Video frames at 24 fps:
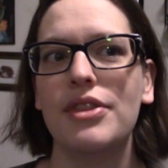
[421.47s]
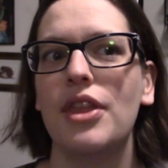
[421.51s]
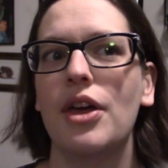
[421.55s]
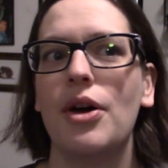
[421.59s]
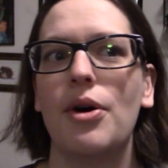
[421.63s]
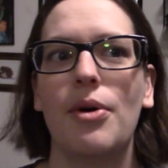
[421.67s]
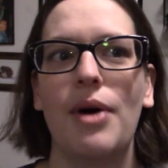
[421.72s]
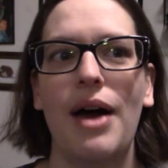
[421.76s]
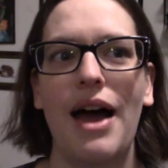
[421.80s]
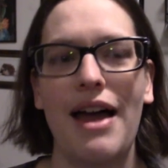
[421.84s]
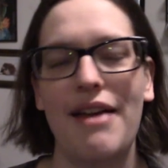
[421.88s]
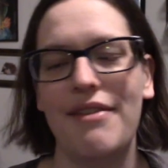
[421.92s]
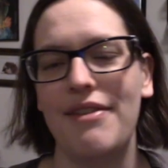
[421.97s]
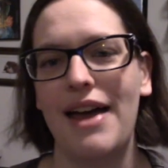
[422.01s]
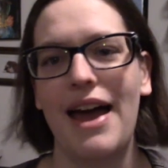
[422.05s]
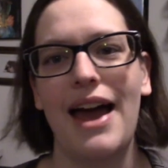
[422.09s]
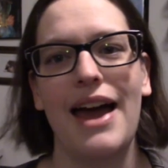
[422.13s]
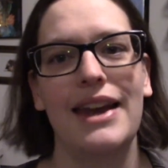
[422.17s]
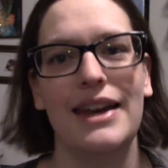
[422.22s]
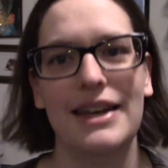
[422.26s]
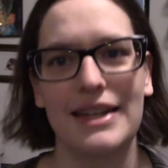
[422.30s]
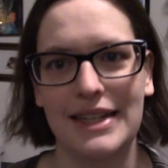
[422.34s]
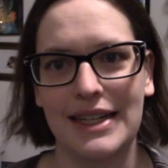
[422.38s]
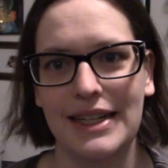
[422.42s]
though I've
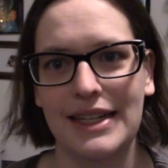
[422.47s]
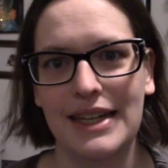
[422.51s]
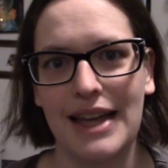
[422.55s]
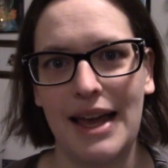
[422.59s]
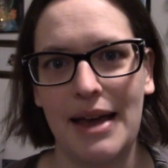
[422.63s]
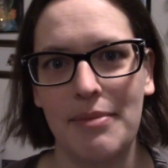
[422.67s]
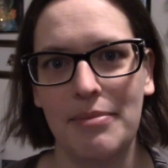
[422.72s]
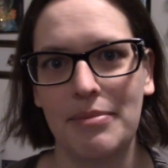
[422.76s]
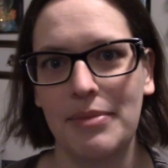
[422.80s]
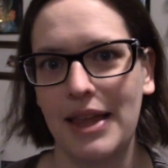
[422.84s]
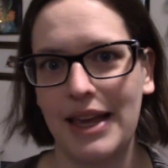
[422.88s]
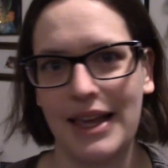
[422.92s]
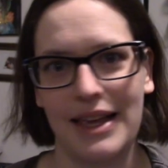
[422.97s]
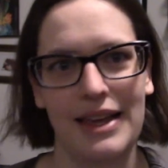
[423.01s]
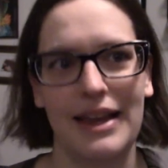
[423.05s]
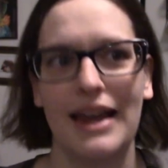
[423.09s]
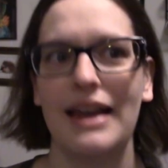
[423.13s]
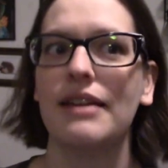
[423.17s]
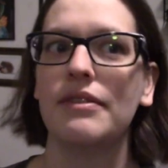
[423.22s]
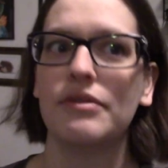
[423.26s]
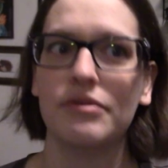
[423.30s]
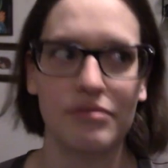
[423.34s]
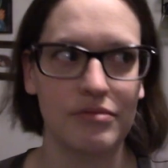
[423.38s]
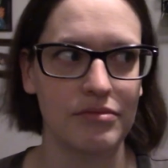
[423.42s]
had a Tdap like
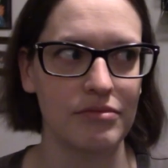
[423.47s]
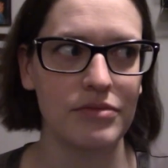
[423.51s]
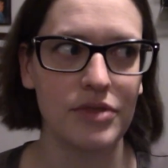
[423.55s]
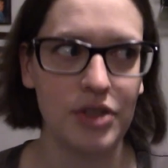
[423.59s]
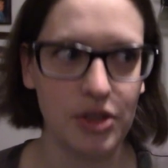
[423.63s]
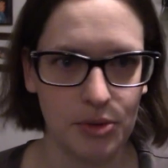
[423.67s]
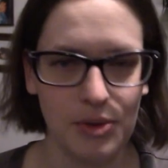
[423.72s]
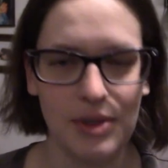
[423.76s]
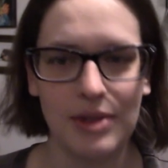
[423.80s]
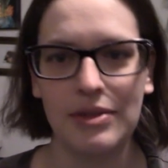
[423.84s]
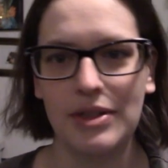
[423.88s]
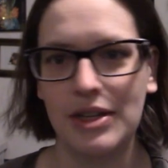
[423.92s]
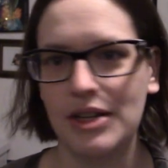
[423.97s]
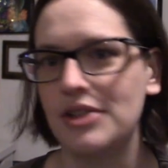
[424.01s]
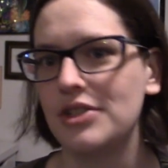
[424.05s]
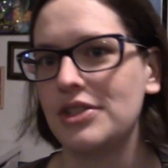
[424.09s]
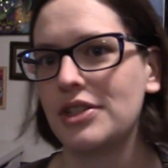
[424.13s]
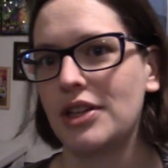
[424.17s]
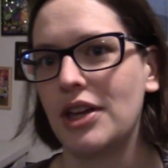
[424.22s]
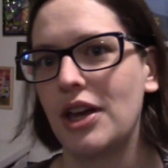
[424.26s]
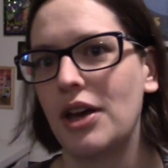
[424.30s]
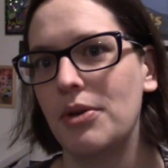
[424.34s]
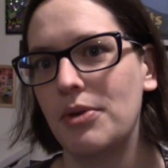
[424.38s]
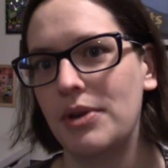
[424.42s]
two years
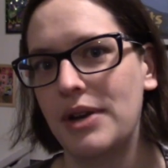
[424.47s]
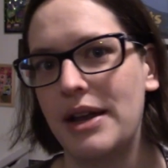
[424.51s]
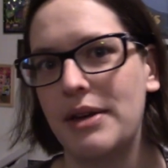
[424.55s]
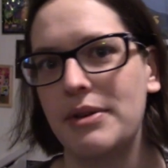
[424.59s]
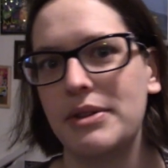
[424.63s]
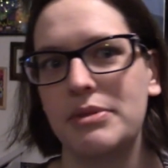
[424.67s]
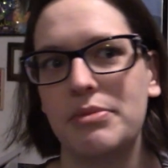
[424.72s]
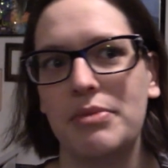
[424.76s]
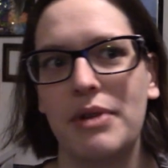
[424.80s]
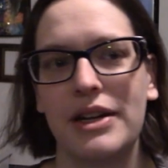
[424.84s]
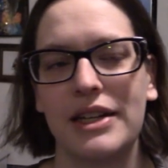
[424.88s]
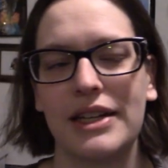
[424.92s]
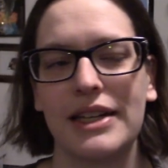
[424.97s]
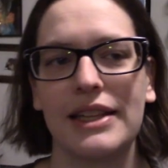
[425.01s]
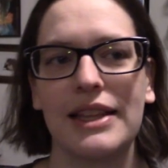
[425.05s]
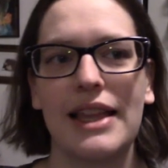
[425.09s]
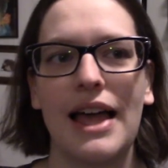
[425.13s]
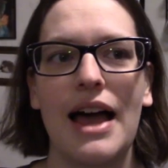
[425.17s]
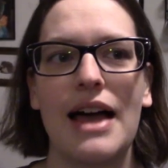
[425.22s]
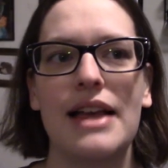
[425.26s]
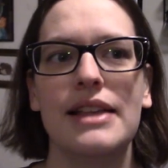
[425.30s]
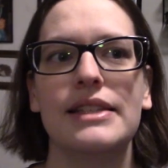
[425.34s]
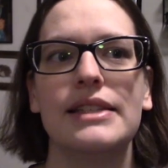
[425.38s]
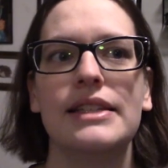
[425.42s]
ago when I was pregnant
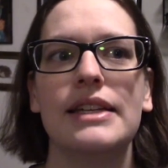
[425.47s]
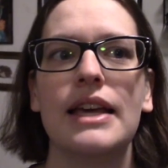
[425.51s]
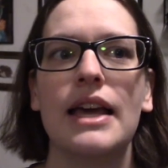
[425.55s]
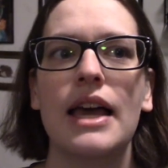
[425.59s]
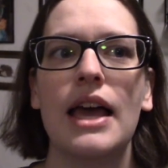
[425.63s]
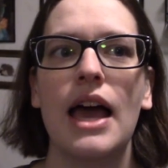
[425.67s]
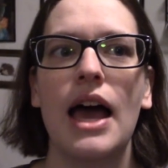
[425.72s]
last,